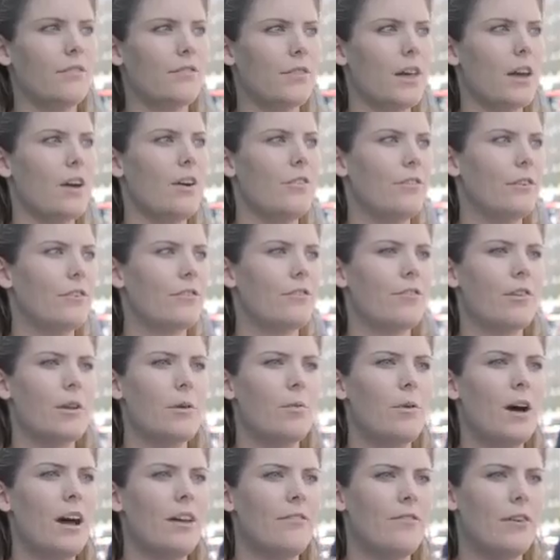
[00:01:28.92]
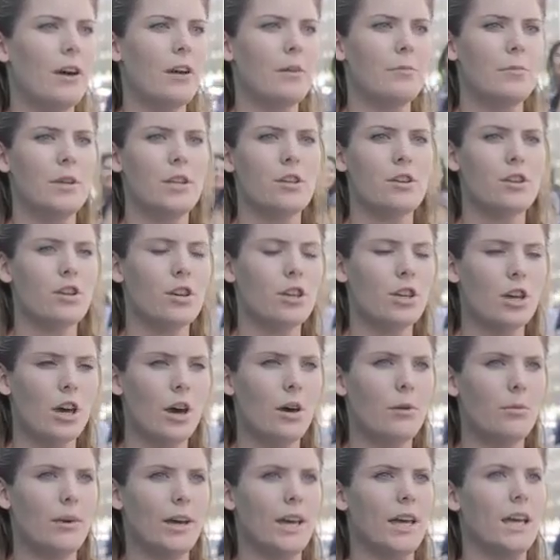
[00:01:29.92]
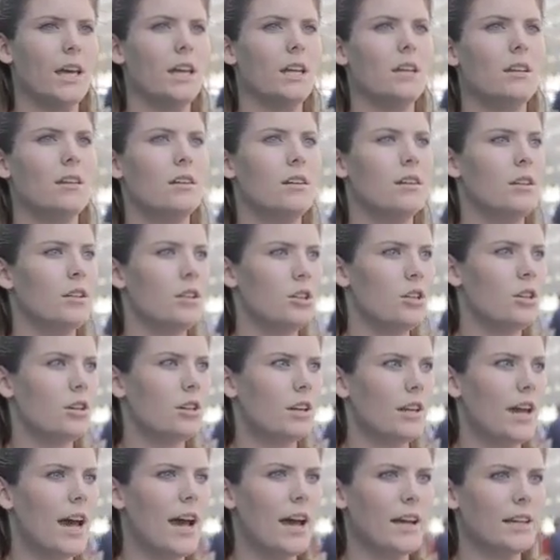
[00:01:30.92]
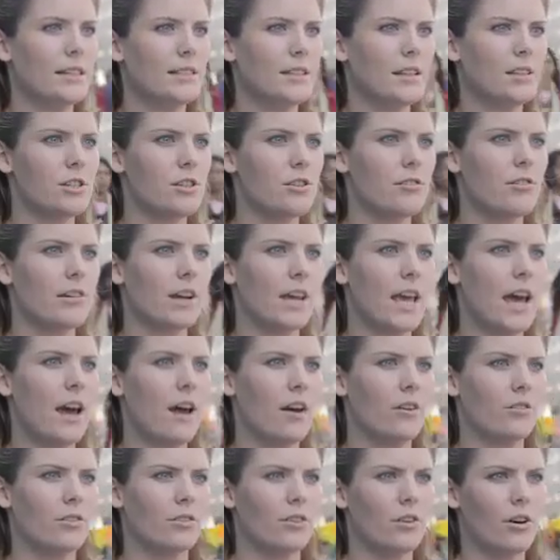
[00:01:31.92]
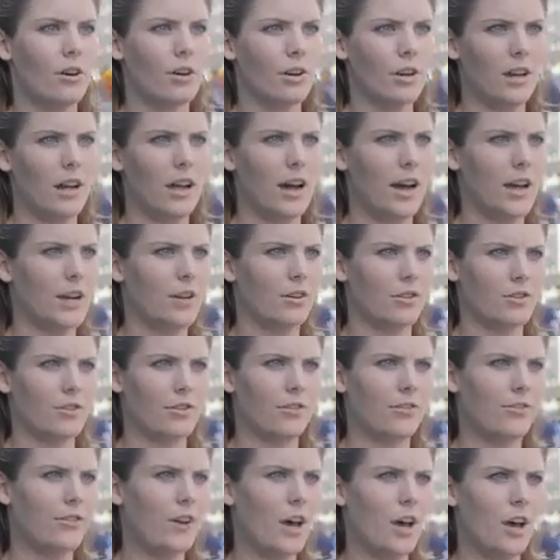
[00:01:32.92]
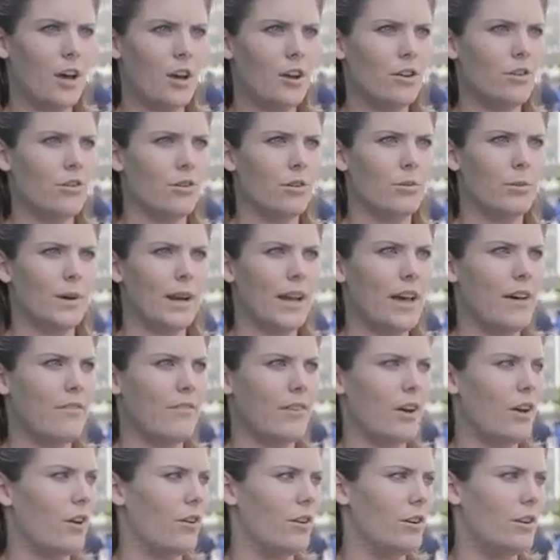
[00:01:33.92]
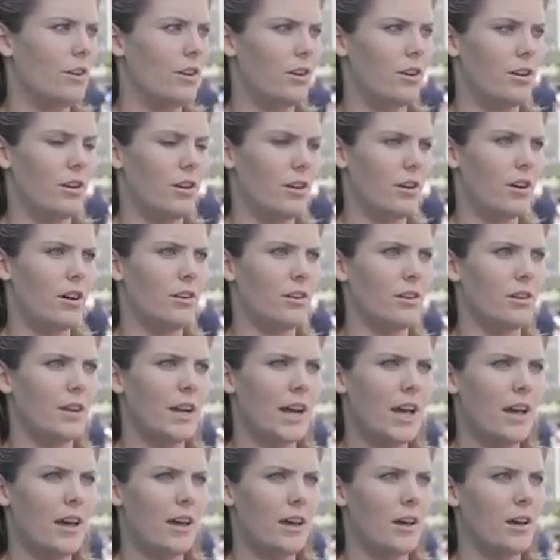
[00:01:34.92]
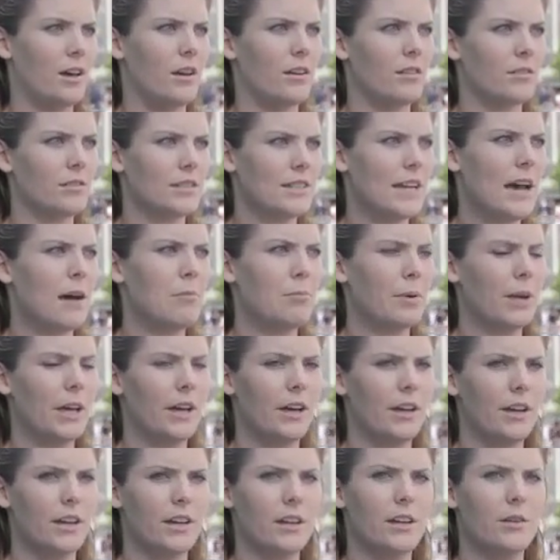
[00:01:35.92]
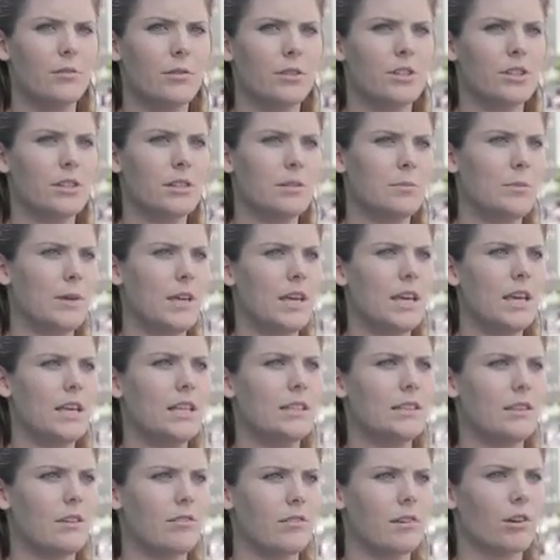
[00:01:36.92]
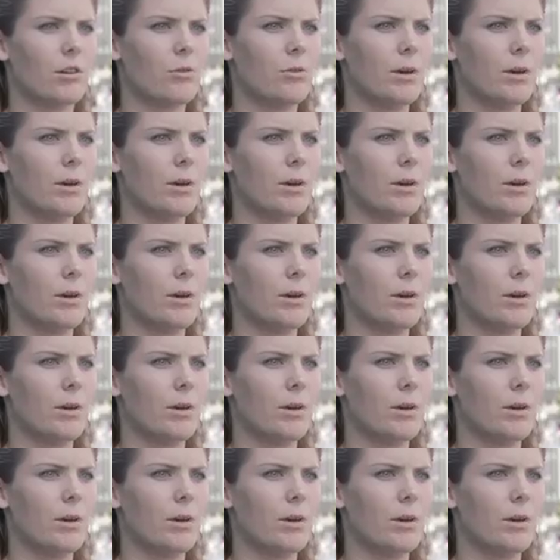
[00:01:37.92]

If they offered free Wi Fi, I mean, you could go in you can access your account online on your phone or whatever on a on a, a tablet, and it would just be easier and